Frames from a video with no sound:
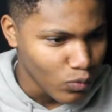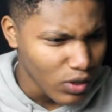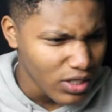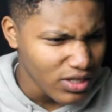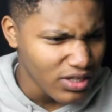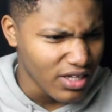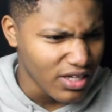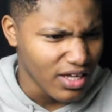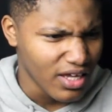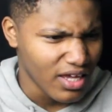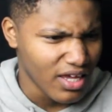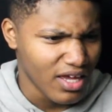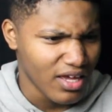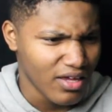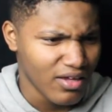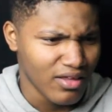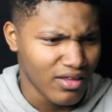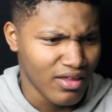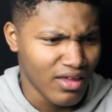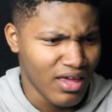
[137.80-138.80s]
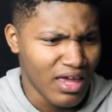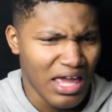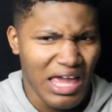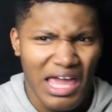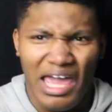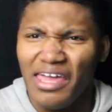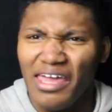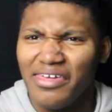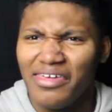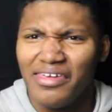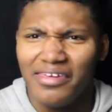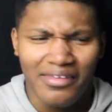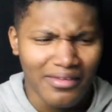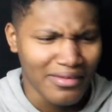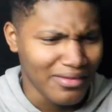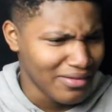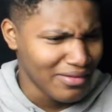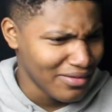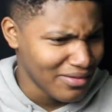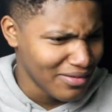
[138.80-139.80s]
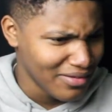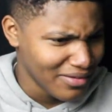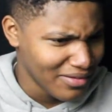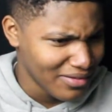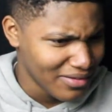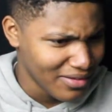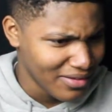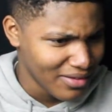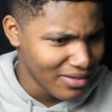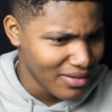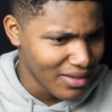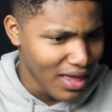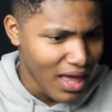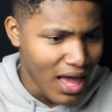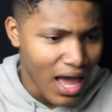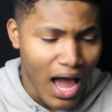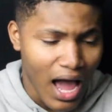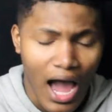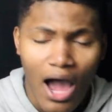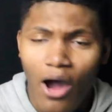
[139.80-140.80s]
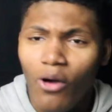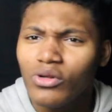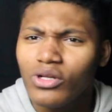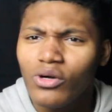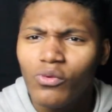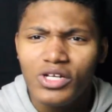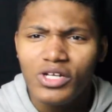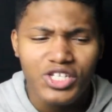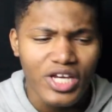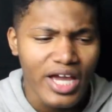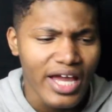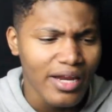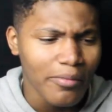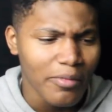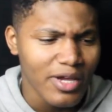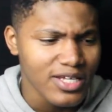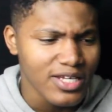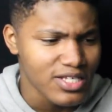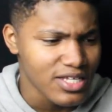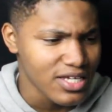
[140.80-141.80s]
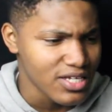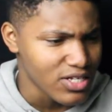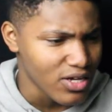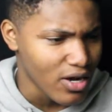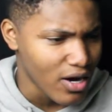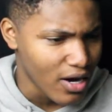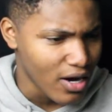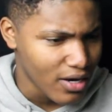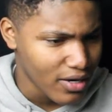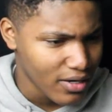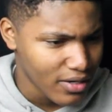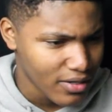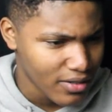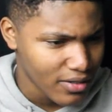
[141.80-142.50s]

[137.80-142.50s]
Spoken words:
What the heck? I don't know which animes these are.